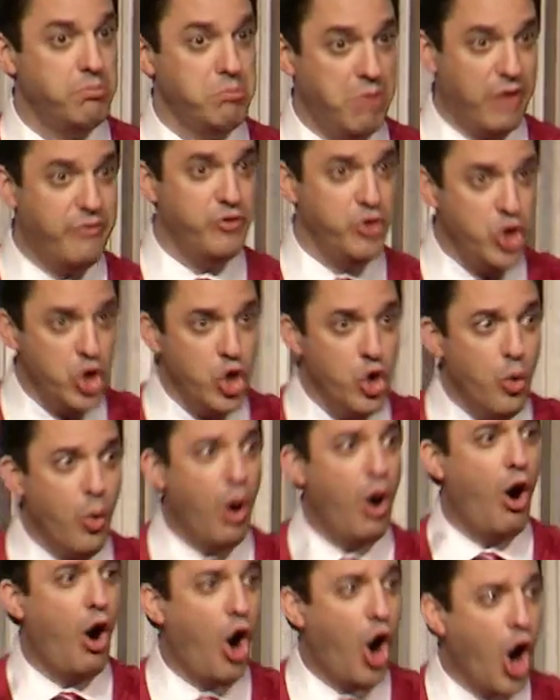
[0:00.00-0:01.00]
if you
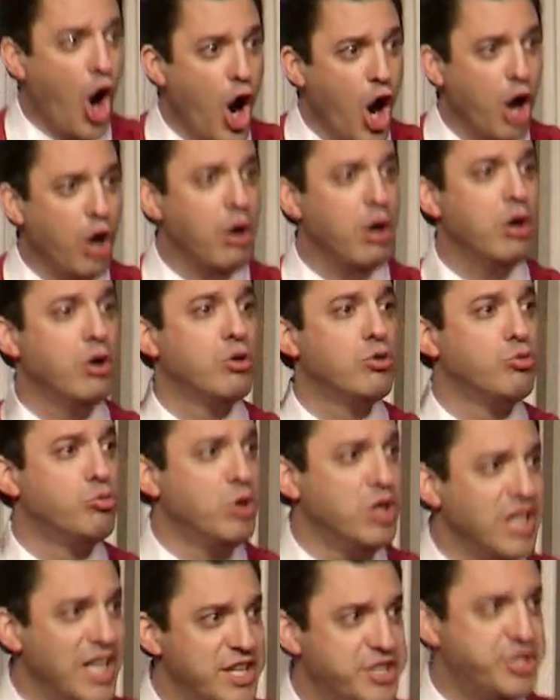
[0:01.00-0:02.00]
are
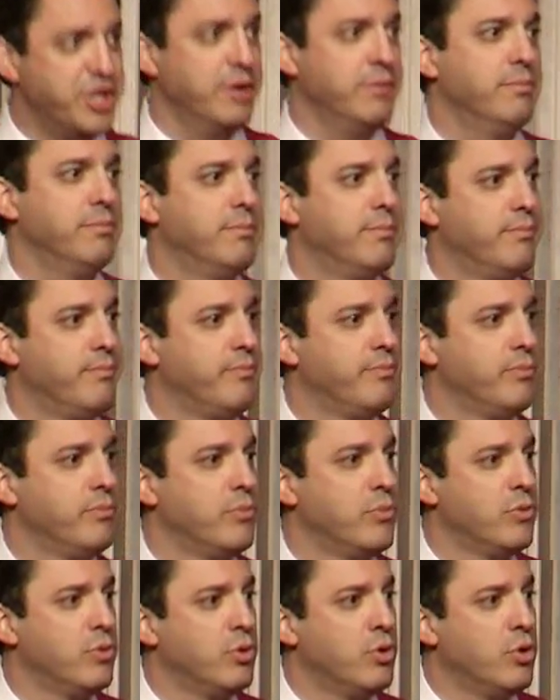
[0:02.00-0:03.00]
religion,
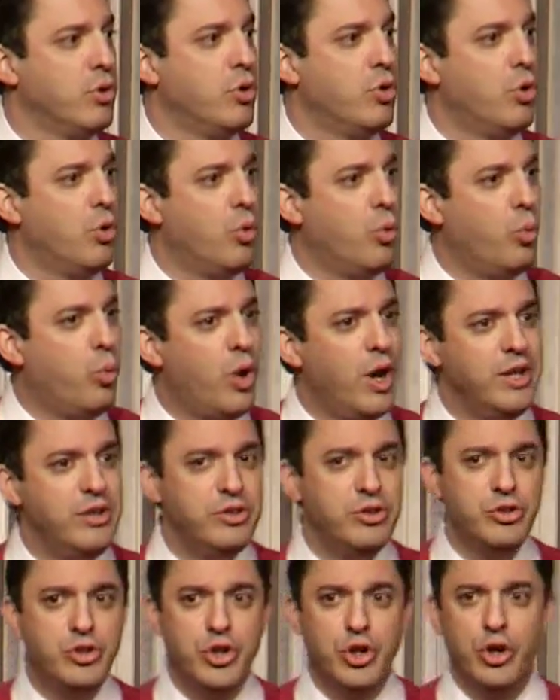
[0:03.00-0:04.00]

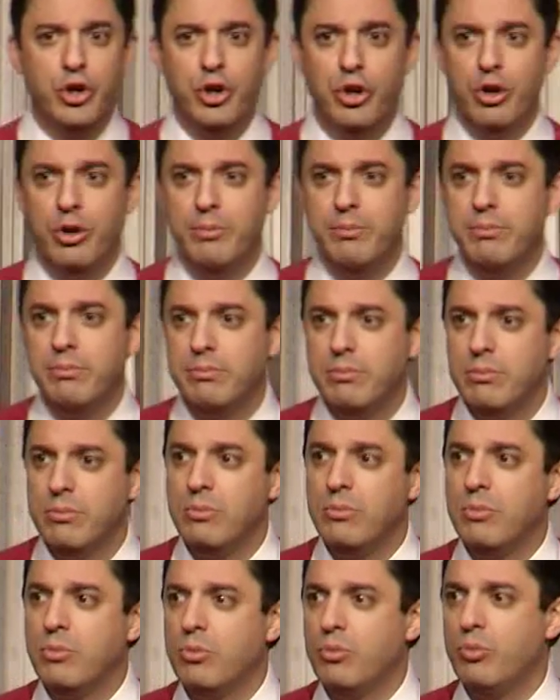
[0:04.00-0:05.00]
what term
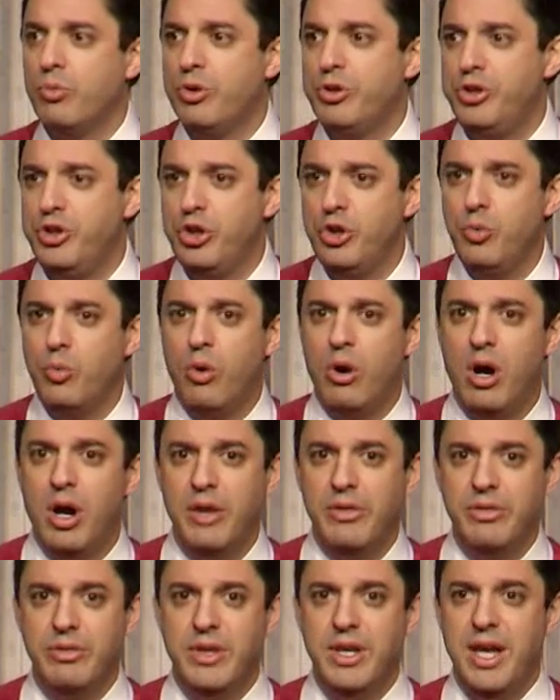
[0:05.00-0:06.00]
would you
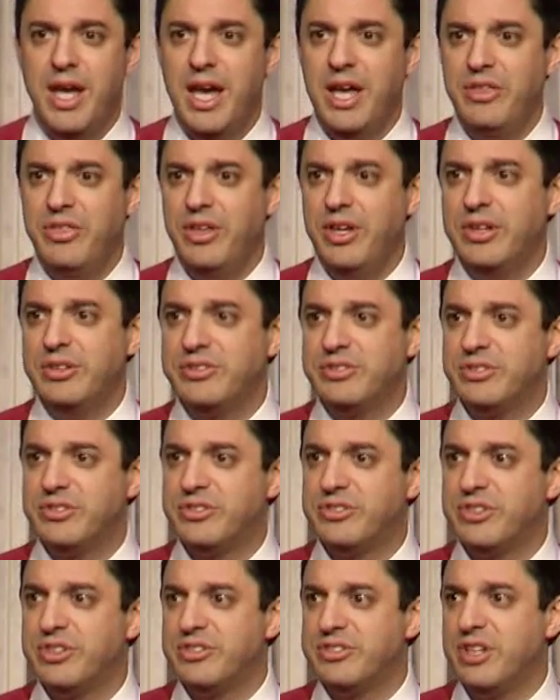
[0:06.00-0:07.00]
want the
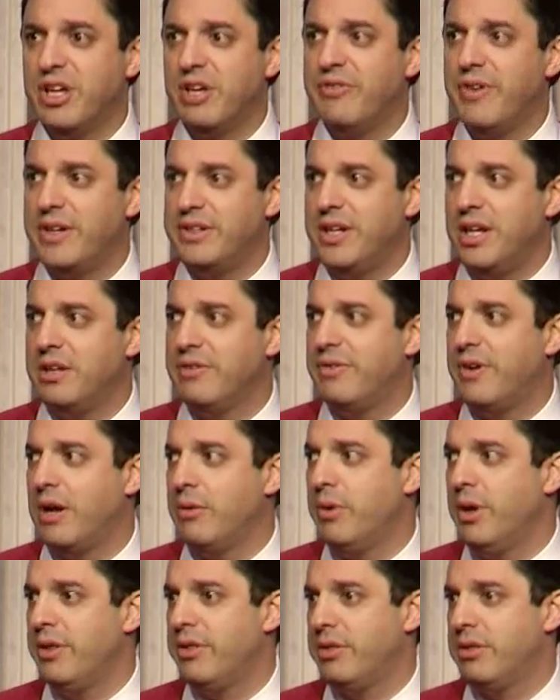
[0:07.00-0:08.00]
atheists to self-identify
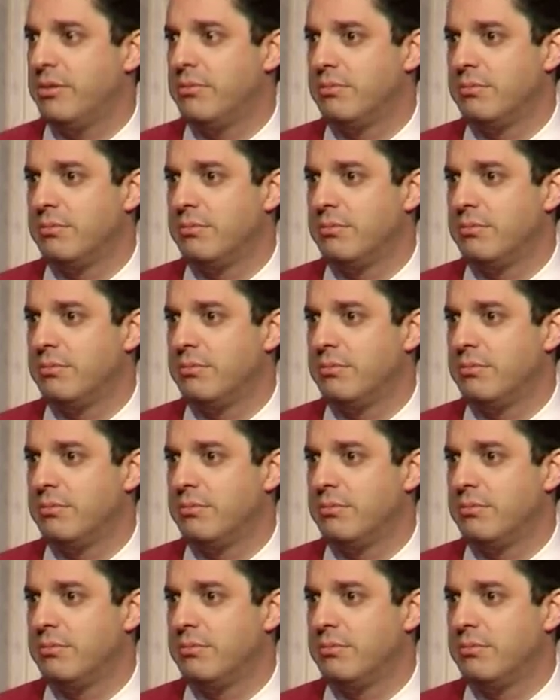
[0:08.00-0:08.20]
with?